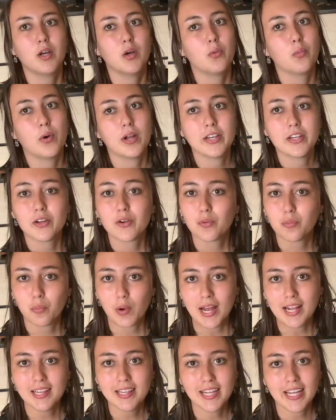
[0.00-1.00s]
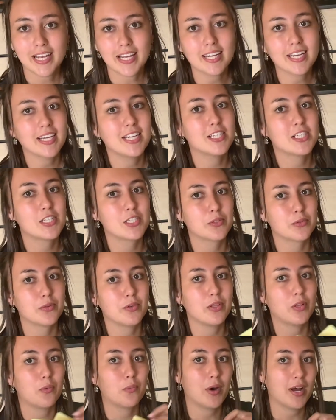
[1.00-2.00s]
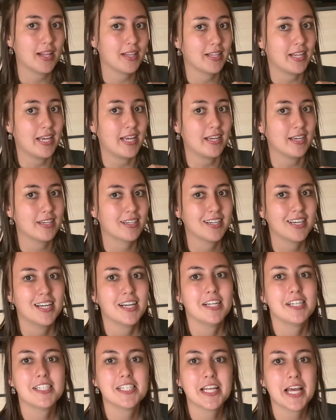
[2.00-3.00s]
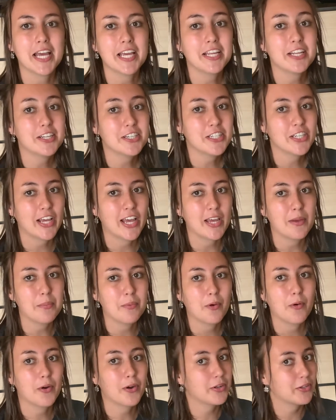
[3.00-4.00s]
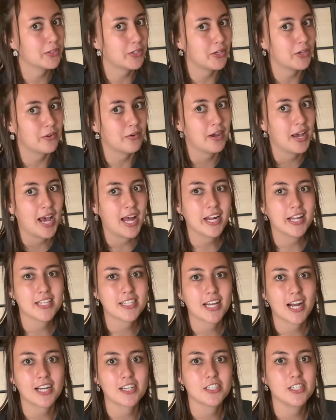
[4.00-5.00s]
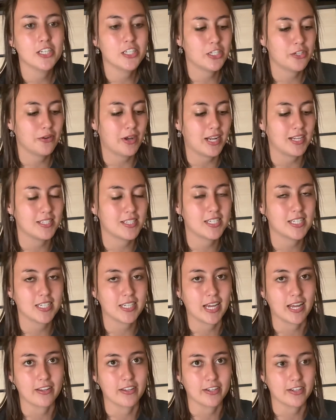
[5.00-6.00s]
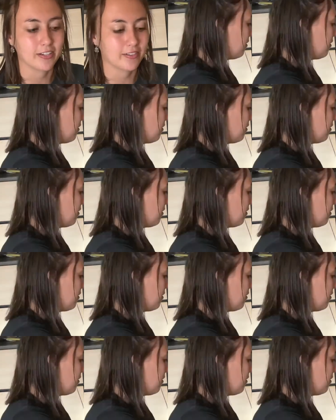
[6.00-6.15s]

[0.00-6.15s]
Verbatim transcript: When your when link is through the what link, take your tape or glue and attach the two ends together.